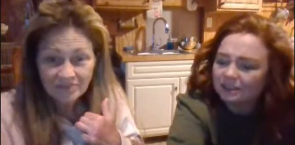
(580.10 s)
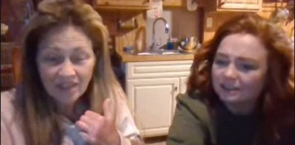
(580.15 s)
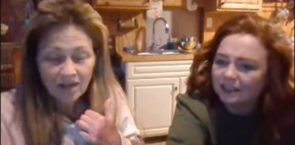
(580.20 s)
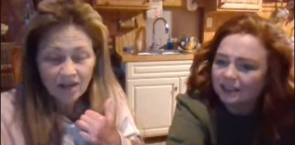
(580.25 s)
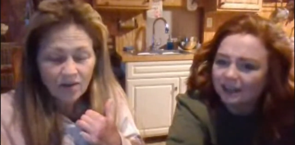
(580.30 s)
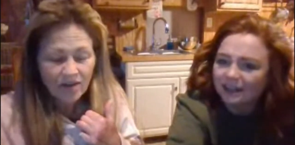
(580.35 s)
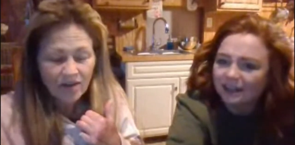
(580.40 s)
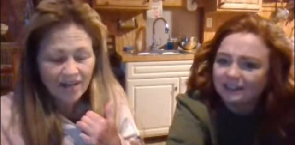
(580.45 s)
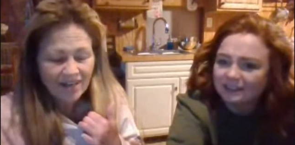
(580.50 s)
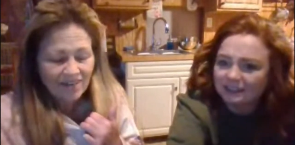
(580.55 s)
Speaker 1: I
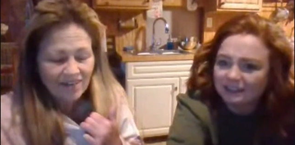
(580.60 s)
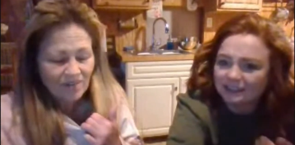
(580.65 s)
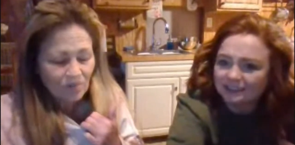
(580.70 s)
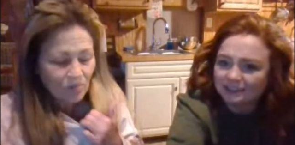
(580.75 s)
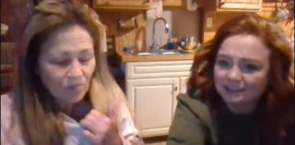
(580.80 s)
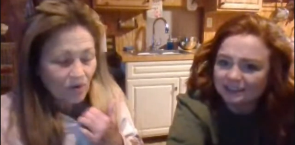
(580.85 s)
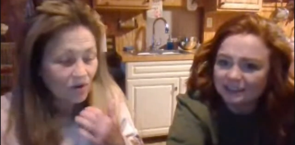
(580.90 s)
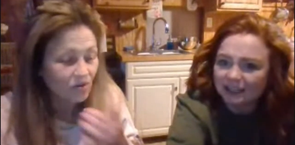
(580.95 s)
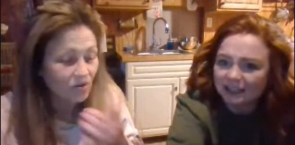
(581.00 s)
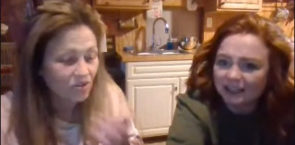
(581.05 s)
okay.
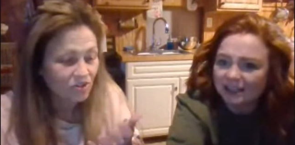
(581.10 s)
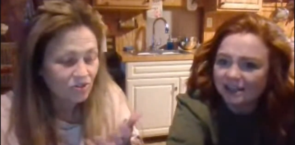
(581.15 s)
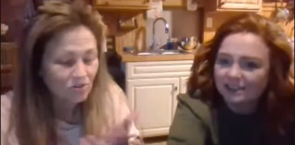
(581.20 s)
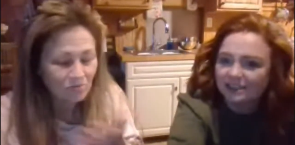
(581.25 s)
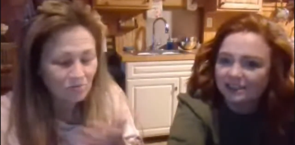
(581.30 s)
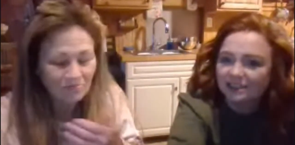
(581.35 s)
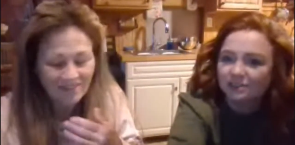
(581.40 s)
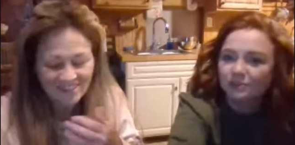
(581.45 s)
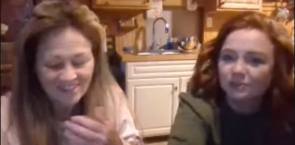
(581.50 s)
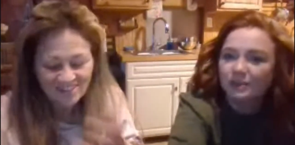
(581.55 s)
Well, I got
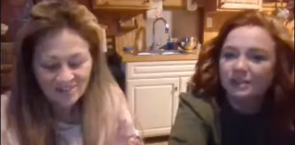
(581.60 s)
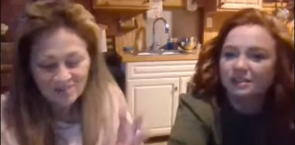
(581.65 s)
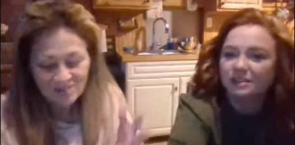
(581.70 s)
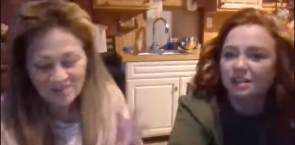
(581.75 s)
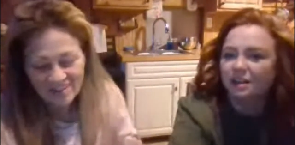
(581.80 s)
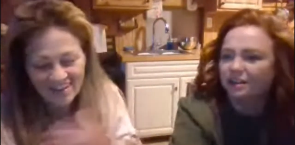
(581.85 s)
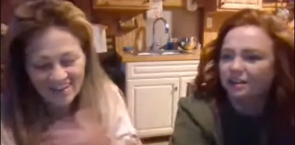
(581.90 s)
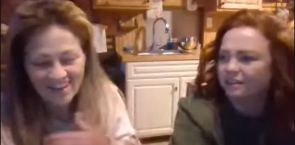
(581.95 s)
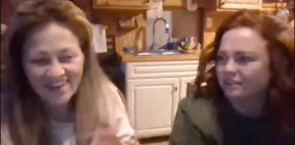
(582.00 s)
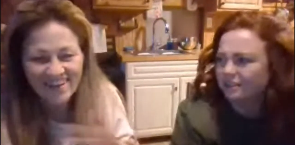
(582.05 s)
this. We can
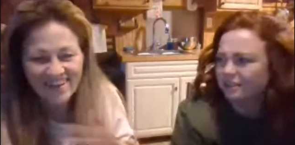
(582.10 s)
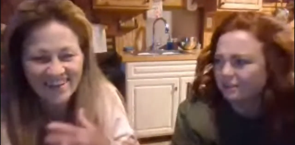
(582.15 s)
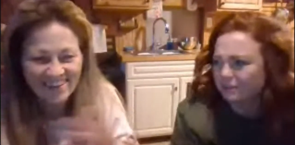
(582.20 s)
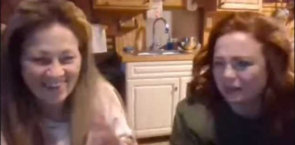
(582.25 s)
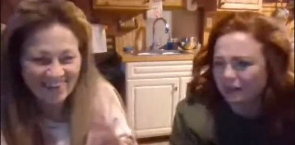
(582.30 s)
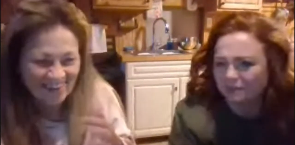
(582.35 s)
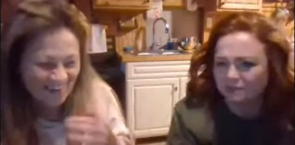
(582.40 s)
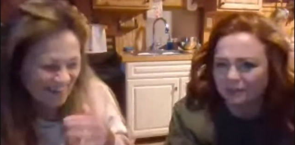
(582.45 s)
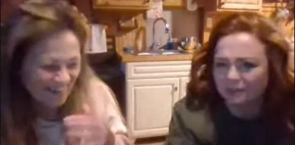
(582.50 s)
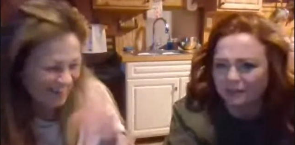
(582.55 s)
talk at the same
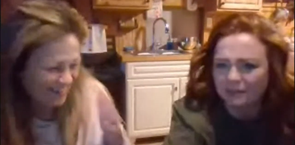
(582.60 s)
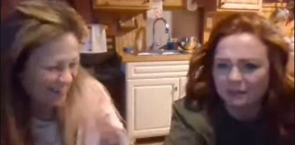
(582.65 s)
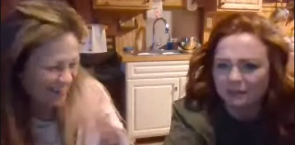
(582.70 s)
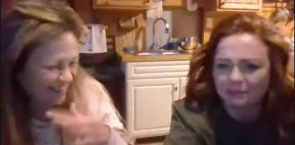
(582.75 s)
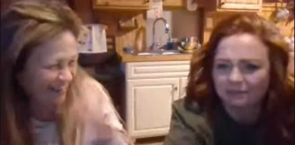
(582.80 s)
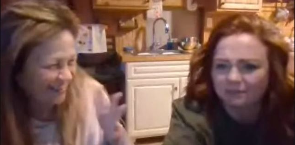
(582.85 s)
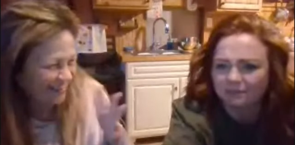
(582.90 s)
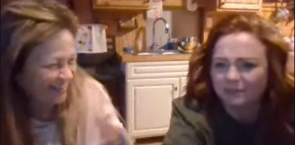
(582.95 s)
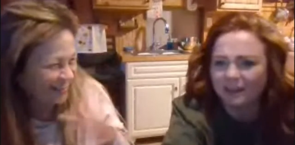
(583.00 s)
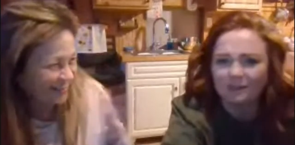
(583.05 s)
time.
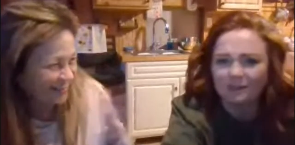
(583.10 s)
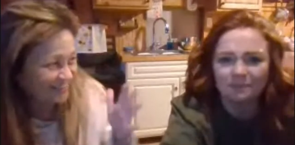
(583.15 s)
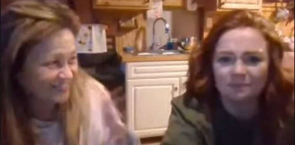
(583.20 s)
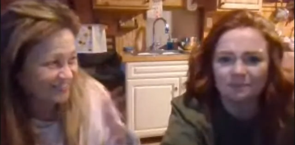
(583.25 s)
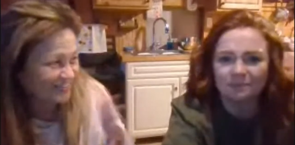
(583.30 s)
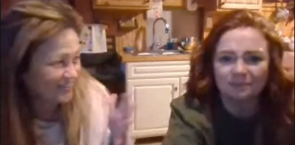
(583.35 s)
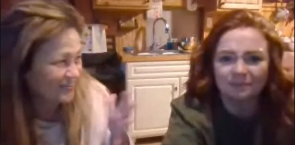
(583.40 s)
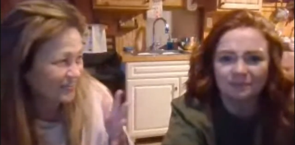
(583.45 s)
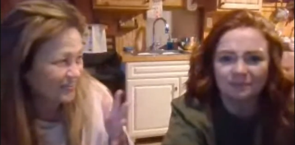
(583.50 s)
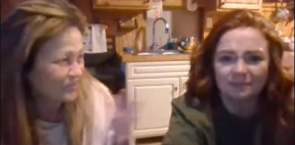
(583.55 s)
okay. No. I don't
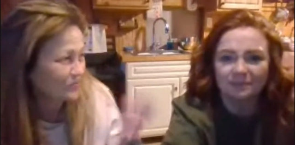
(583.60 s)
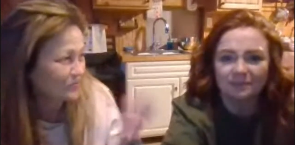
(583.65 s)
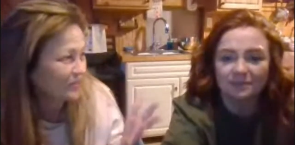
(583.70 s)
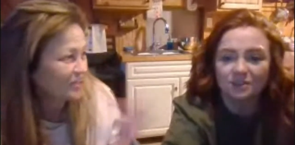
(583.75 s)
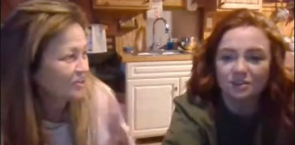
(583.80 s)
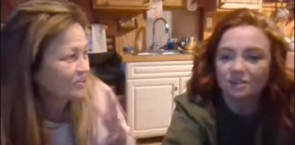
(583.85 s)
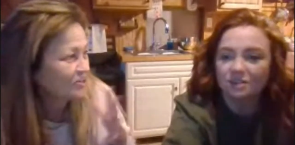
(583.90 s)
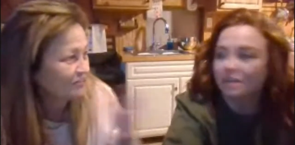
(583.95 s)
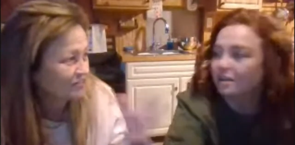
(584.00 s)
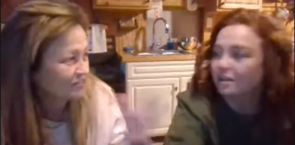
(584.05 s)
know. I don't want
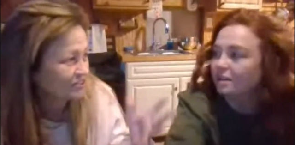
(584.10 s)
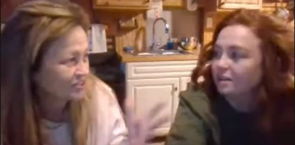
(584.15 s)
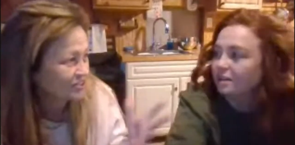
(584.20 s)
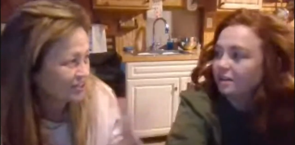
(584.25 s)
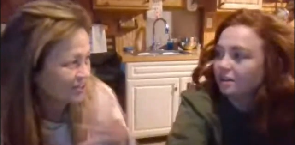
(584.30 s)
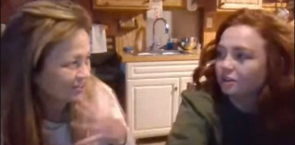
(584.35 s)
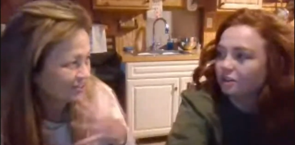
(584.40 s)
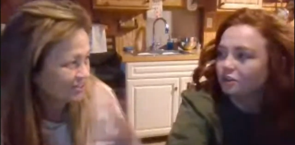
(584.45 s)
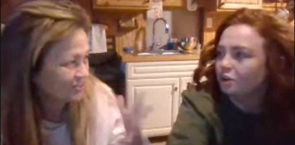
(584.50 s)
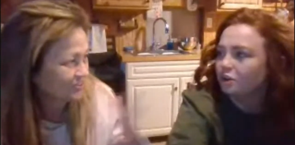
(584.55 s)
to
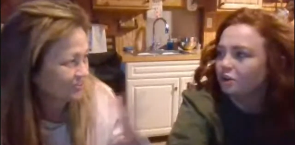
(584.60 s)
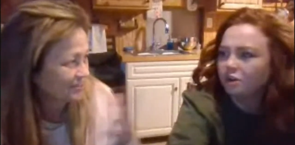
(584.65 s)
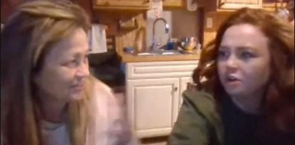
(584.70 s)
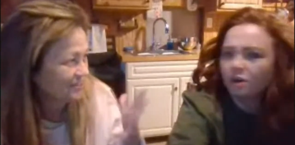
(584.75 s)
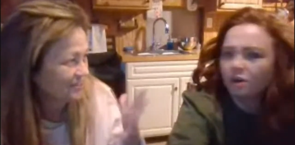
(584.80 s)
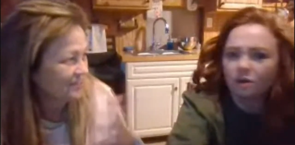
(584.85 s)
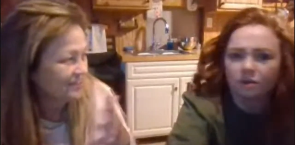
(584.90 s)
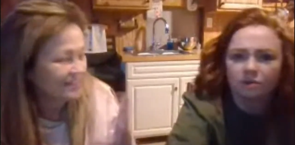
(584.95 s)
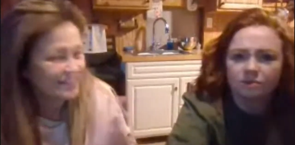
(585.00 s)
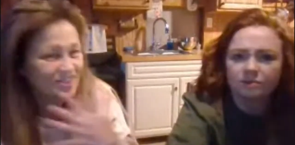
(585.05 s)
overtalk you. No, no,
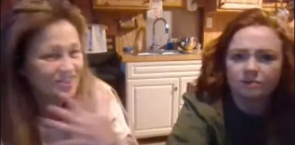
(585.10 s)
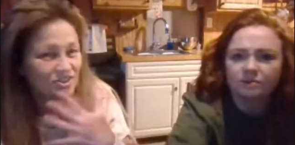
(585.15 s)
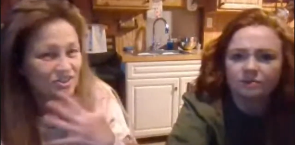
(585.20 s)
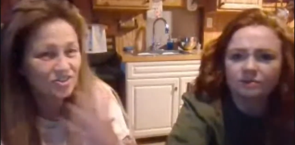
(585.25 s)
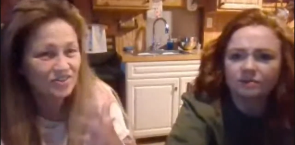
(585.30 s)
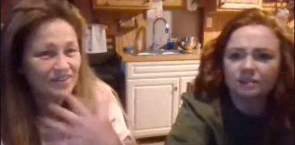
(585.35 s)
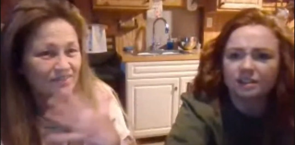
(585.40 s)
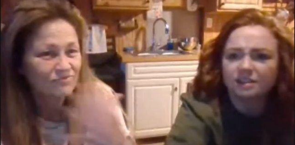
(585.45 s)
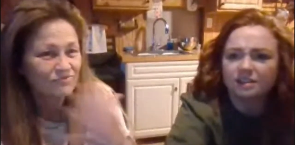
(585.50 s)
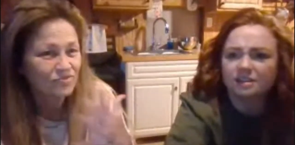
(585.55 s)
no. It
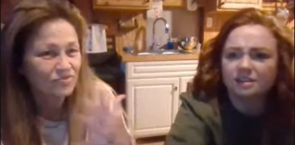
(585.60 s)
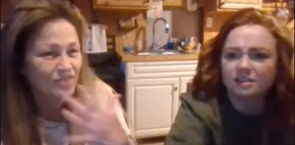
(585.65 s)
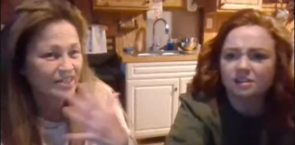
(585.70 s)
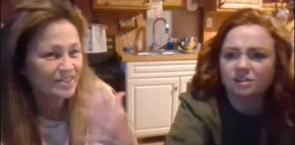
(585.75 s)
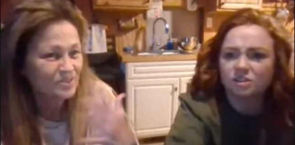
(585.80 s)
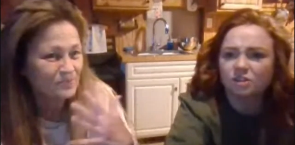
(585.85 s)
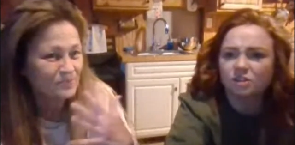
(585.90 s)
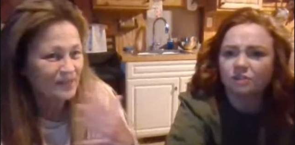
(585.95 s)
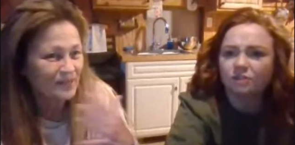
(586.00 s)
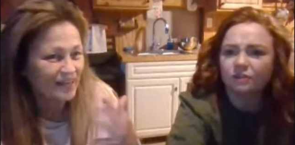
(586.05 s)
it this
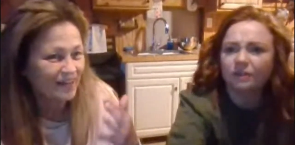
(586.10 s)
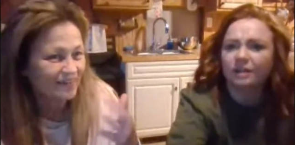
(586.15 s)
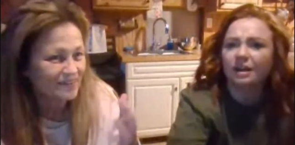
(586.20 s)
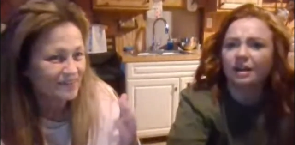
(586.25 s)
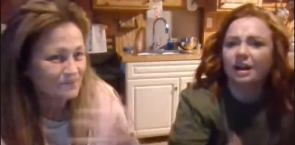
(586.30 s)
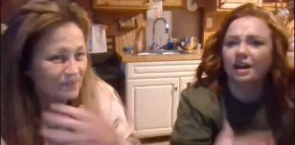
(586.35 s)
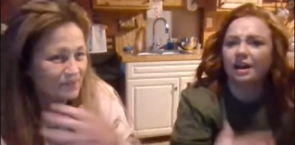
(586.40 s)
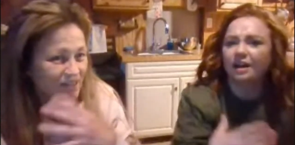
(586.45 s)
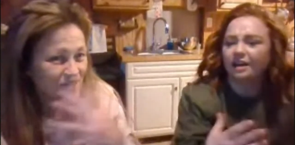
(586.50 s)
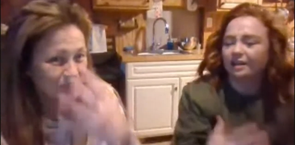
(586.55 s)
freaks me out. It
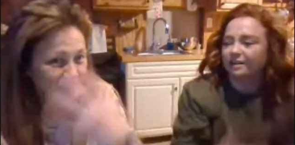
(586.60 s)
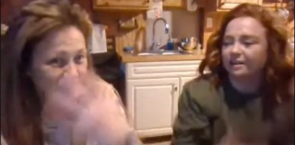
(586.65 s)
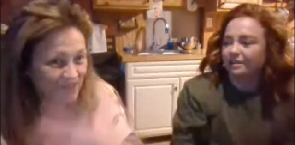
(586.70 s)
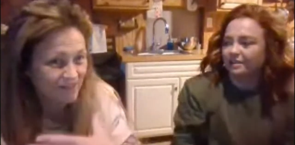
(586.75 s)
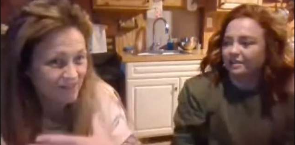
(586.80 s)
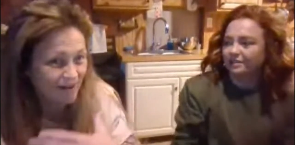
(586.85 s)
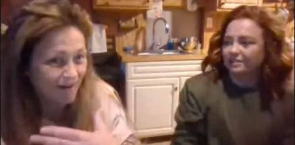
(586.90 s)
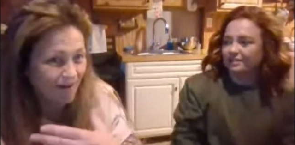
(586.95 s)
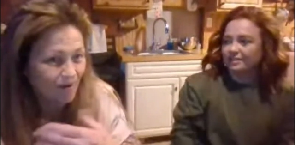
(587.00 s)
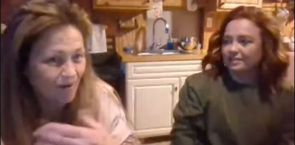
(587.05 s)
makes me
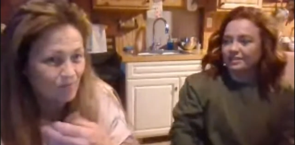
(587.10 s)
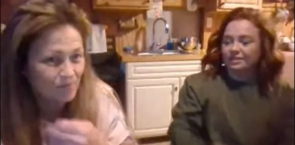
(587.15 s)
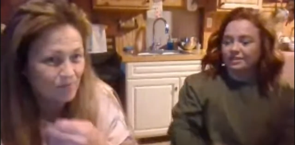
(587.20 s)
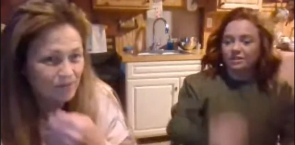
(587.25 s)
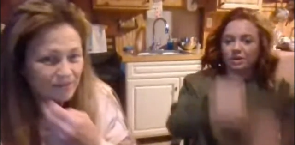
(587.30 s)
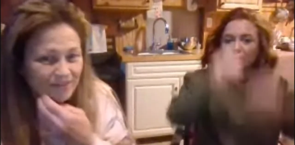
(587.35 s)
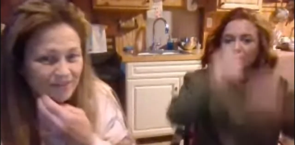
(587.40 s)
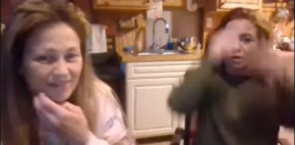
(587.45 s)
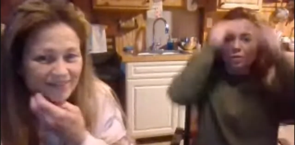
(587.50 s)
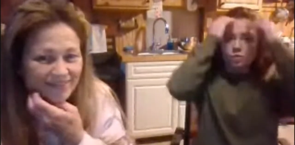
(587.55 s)
stop. No,